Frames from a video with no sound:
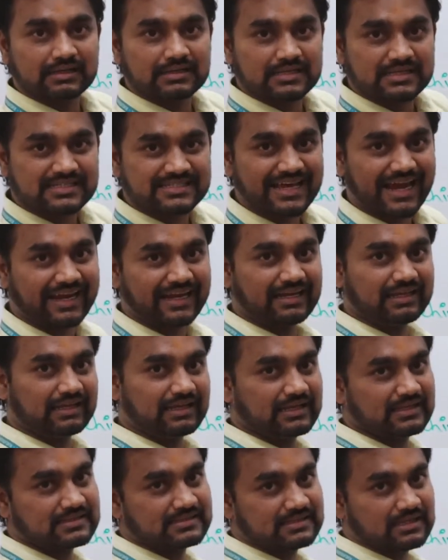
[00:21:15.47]
side
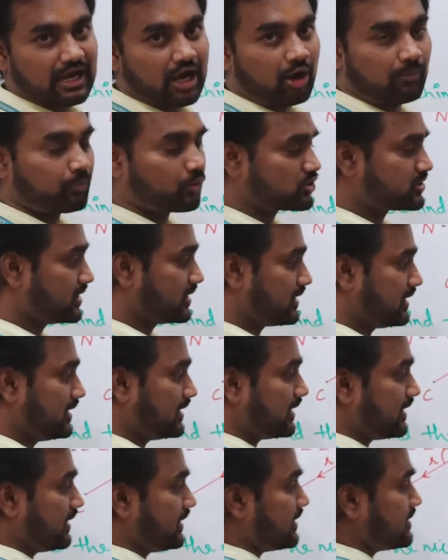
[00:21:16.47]
is opposite.
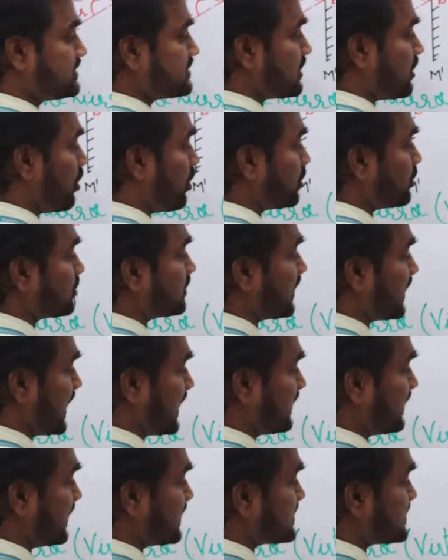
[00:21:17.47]
Here it is onto the
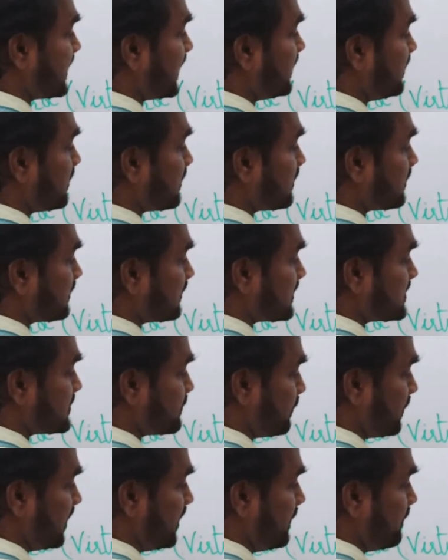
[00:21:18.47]
right hand side.
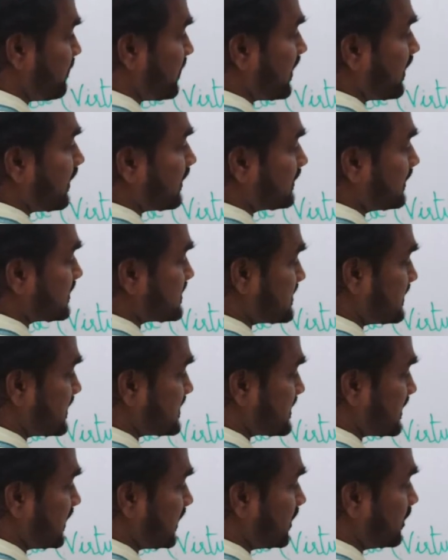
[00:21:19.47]
This P,
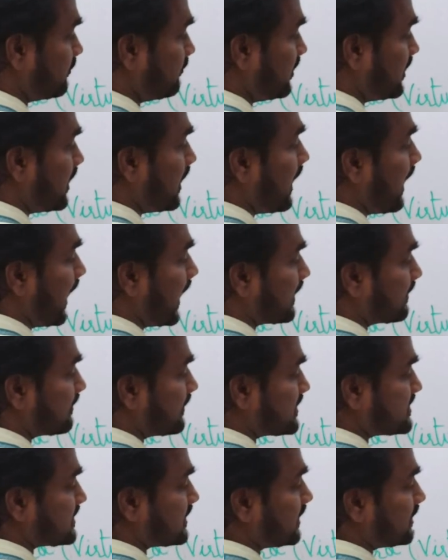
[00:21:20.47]
this curve, and
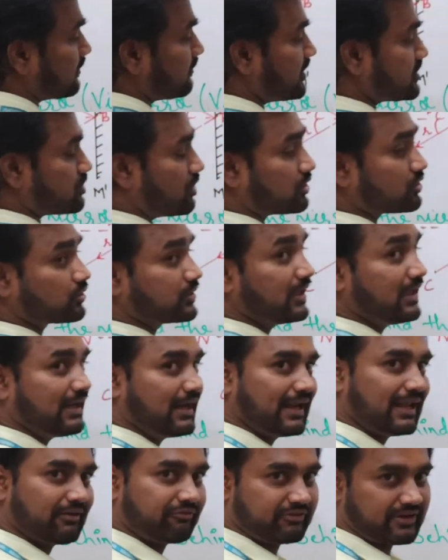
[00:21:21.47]
this curve is onto the
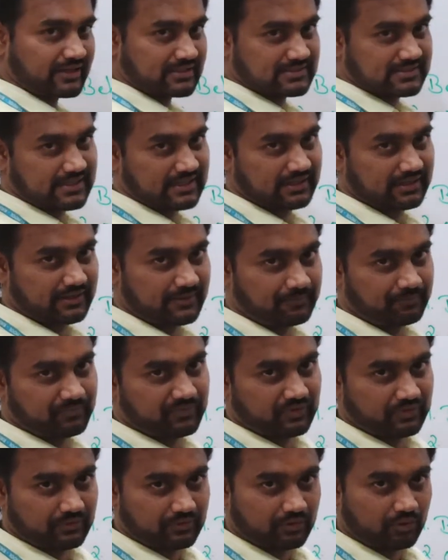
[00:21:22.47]
left hand side.
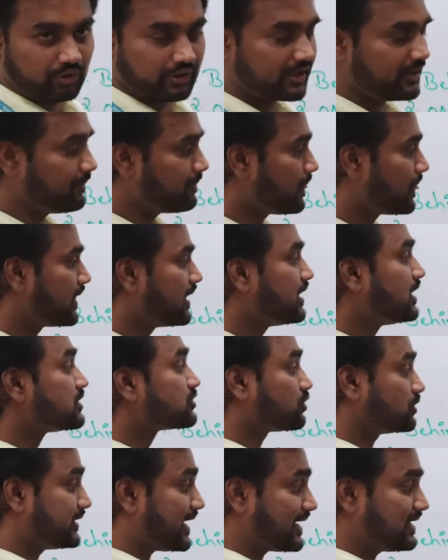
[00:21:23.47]
Okay,
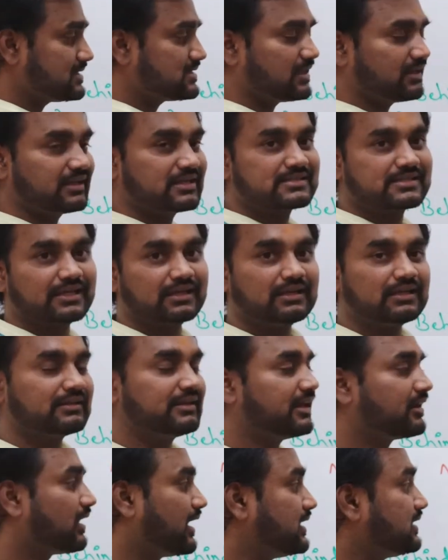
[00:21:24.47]
so that is the reason
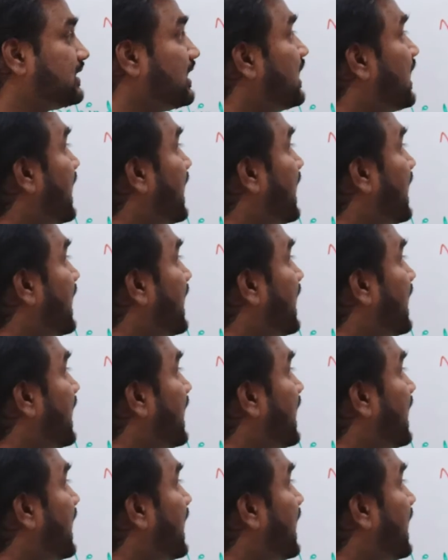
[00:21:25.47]
they write